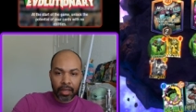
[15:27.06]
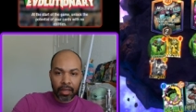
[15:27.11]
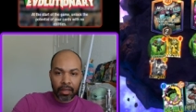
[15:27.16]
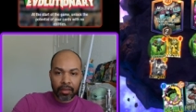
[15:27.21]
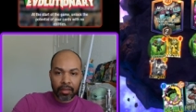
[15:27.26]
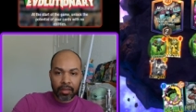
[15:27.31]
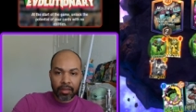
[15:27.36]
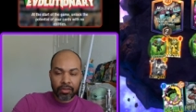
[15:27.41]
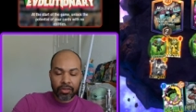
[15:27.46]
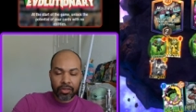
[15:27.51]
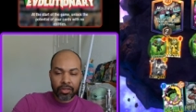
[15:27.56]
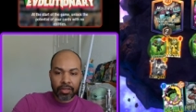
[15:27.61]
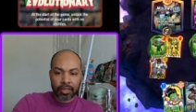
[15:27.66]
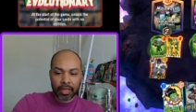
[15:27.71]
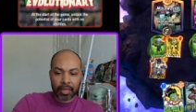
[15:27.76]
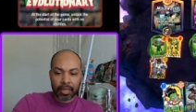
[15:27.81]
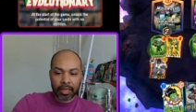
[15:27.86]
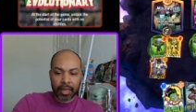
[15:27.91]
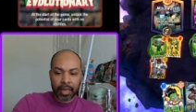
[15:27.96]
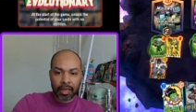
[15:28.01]
And then it's just
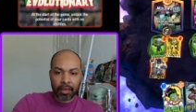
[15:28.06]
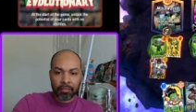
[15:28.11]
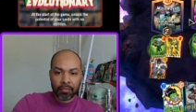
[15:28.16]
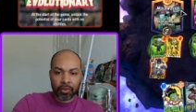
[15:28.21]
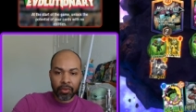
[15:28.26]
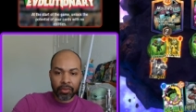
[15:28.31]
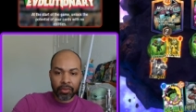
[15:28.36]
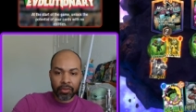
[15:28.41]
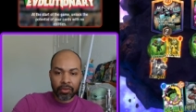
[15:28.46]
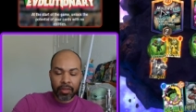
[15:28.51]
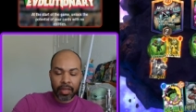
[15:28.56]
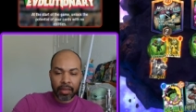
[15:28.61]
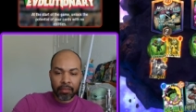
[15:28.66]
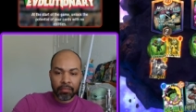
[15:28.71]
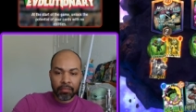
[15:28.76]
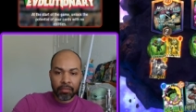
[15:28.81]
a gamble. Do they